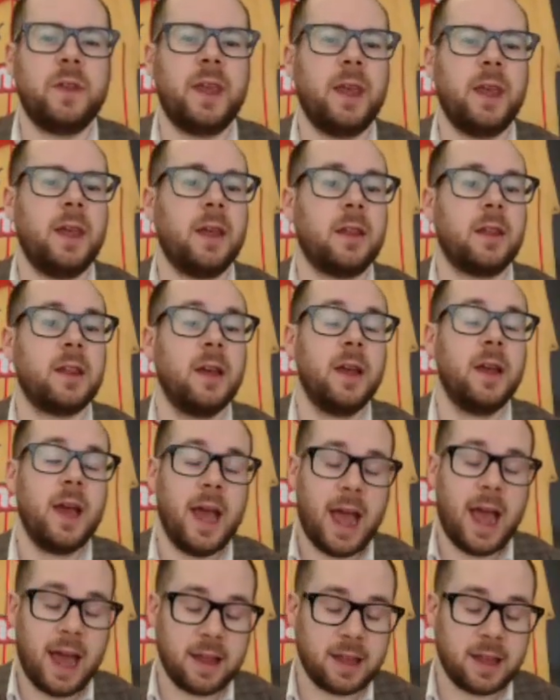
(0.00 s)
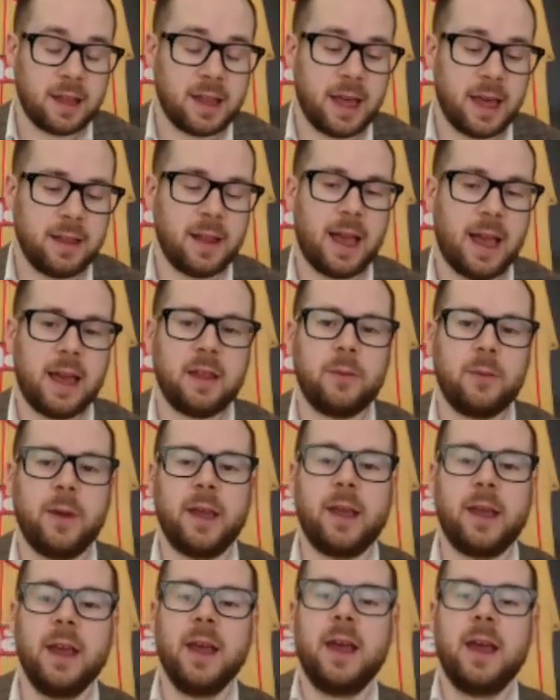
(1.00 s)
He is, as I said last
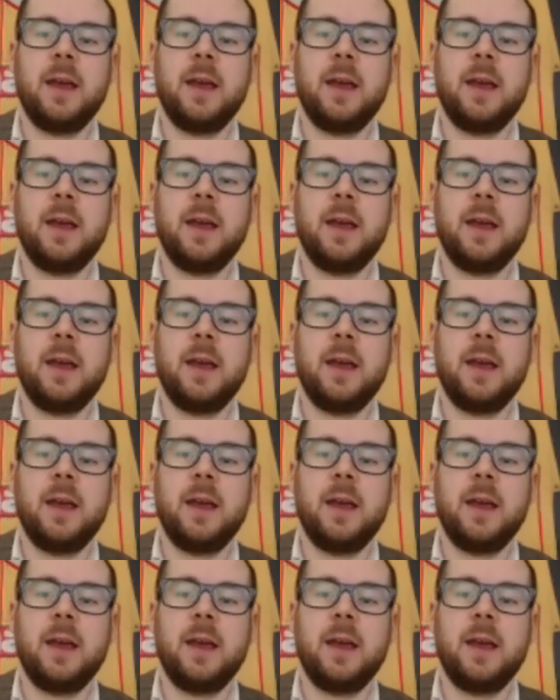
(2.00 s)
week,